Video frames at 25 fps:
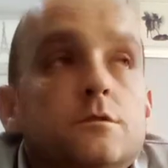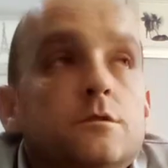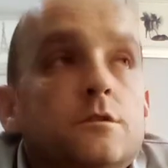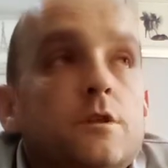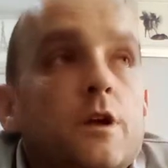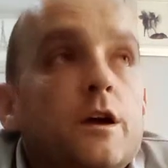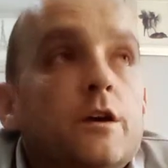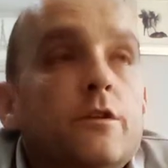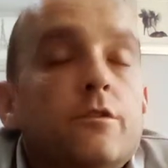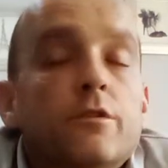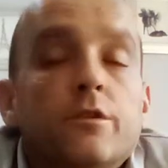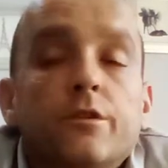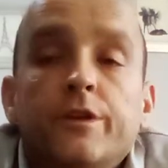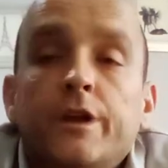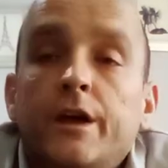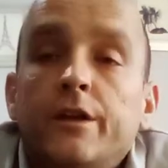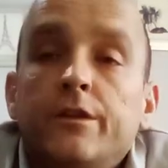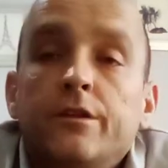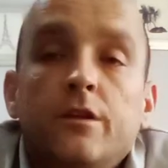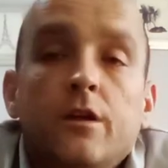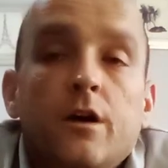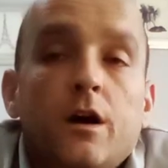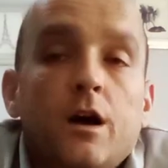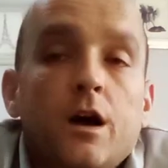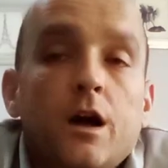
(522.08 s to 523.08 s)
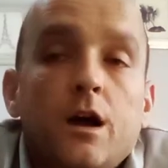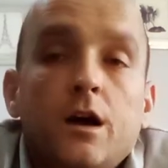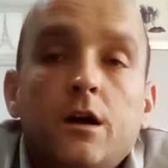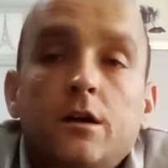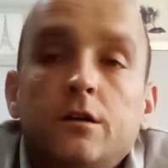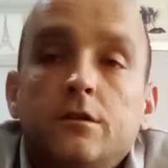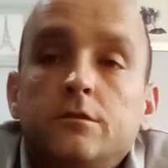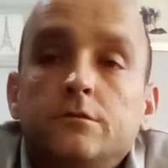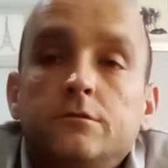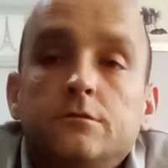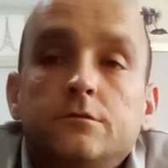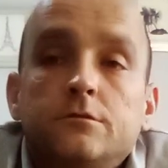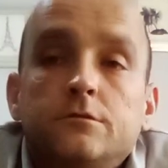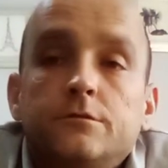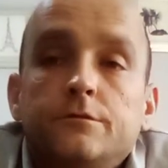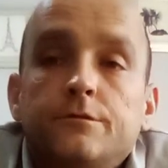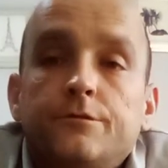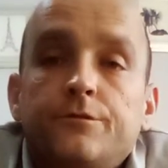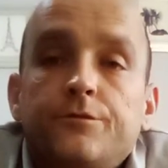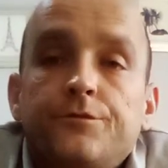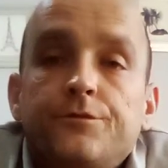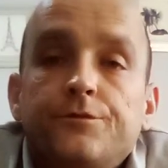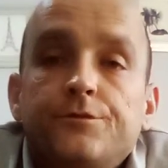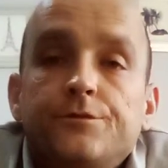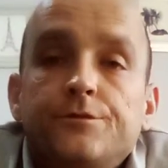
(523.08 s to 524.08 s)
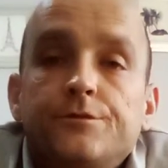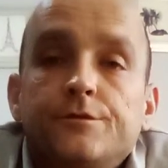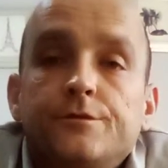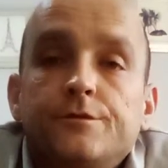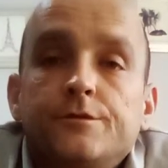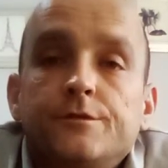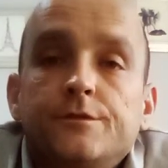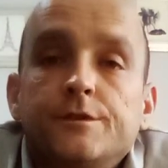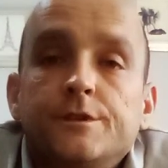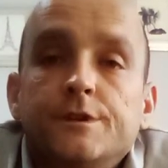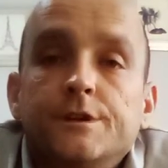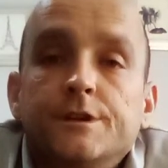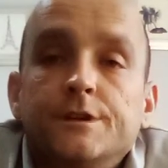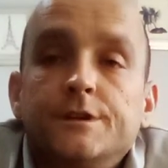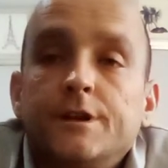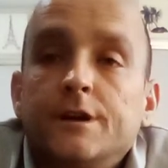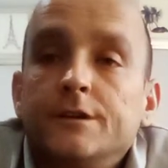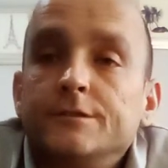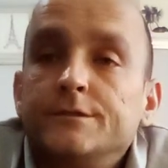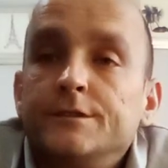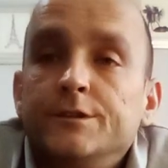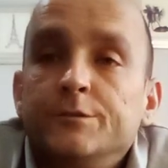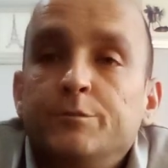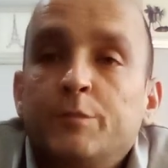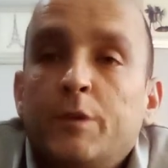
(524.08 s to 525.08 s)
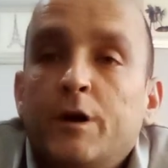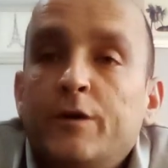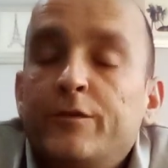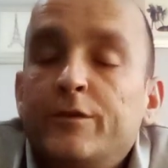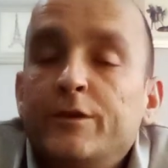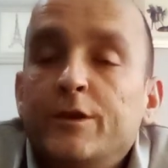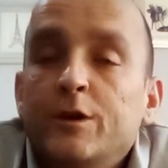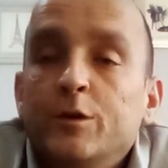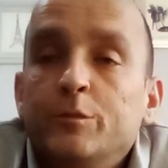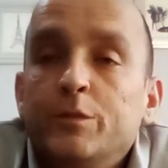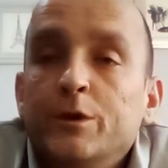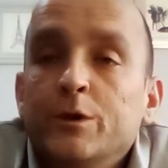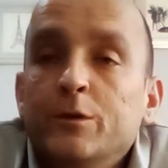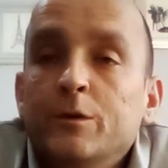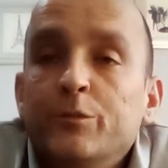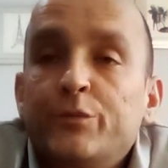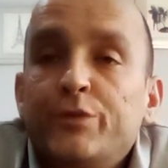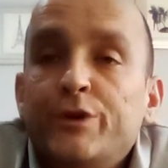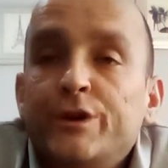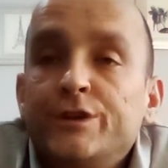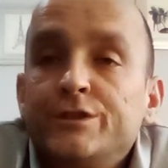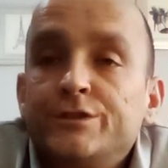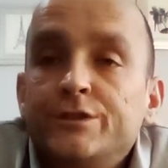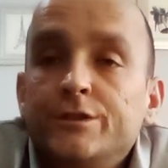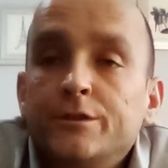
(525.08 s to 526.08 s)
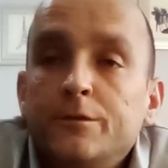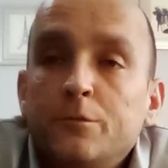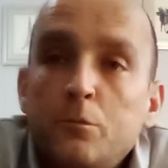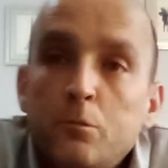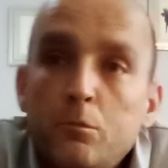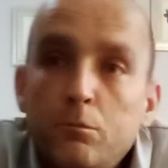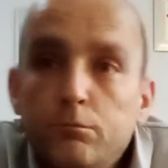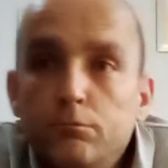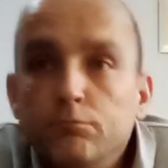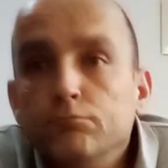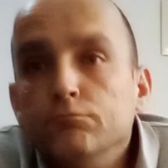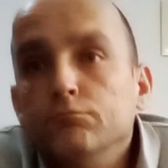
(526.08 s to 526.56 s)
Later on that night, he does his Buffalo Bill impression.